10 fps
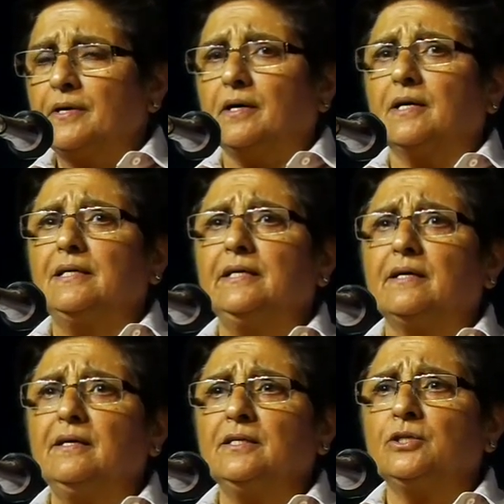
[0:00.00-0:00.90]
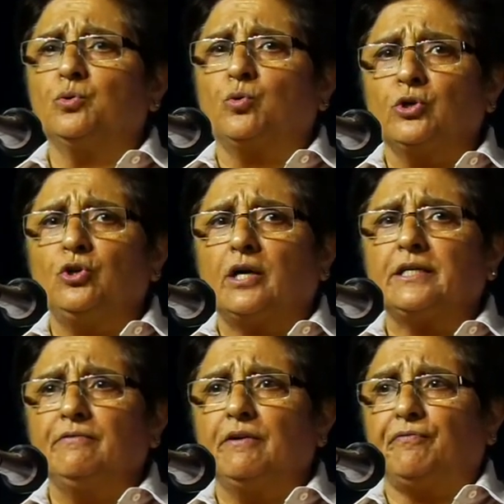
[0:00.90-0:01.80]
Earlier, you could not
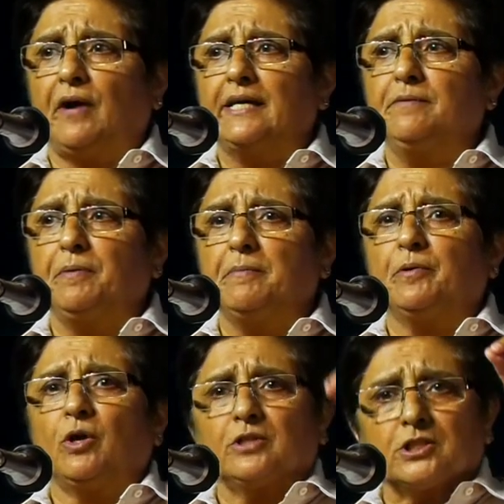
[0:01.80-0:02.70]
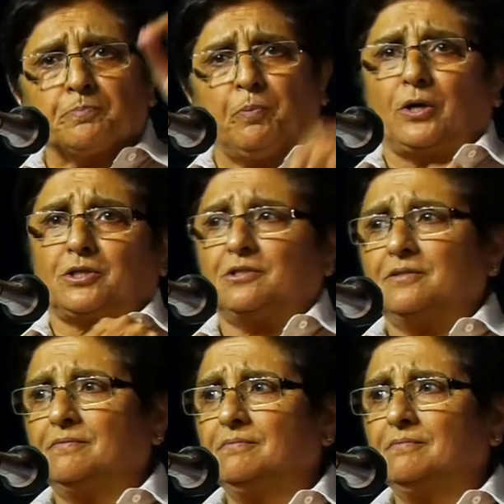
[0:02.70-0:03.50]
even fine people on the spot.